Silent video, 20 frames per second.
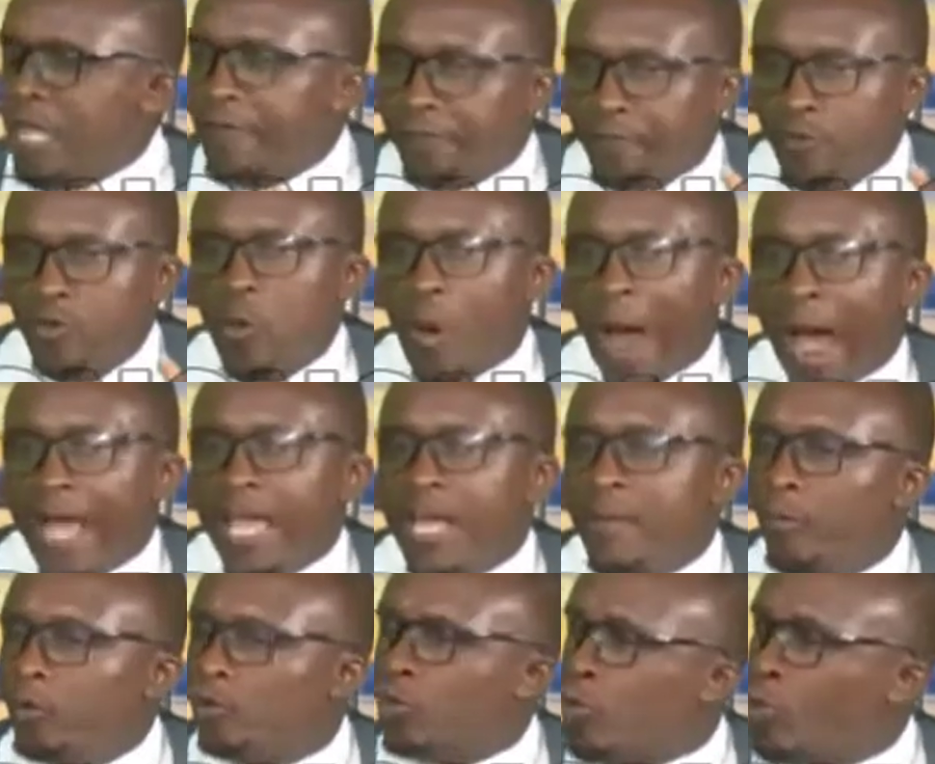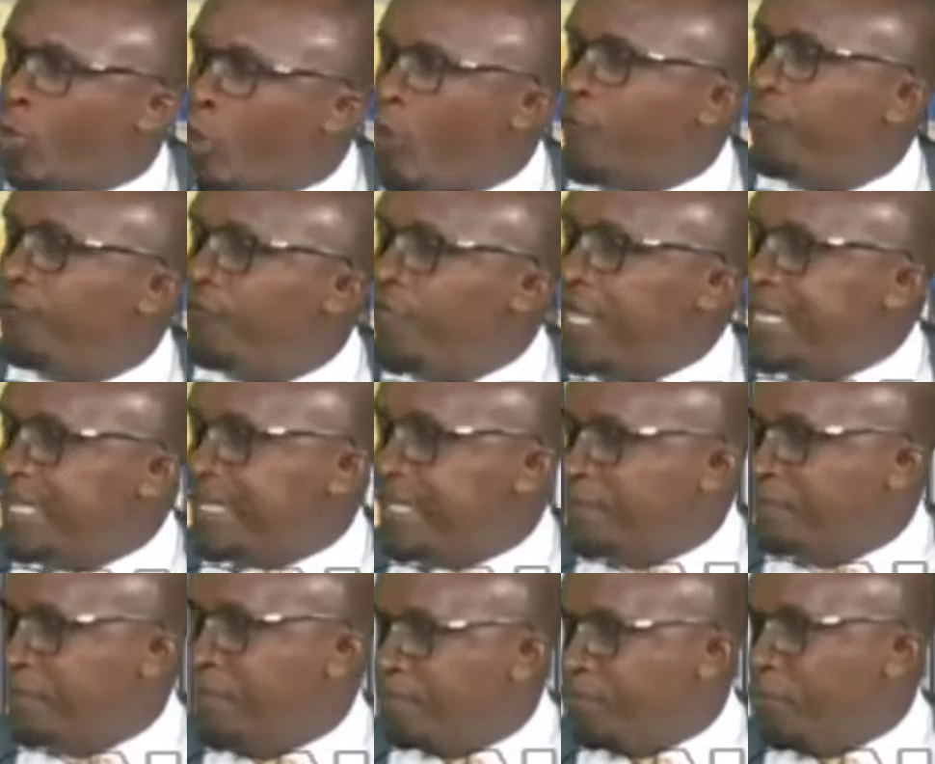you are able to convince the
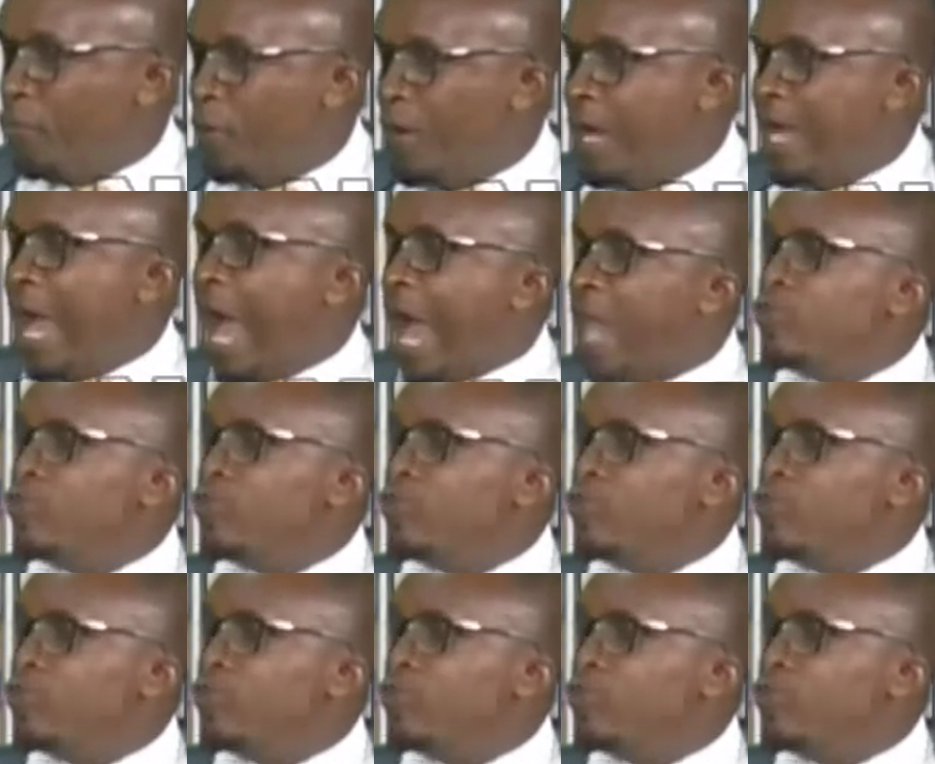people and you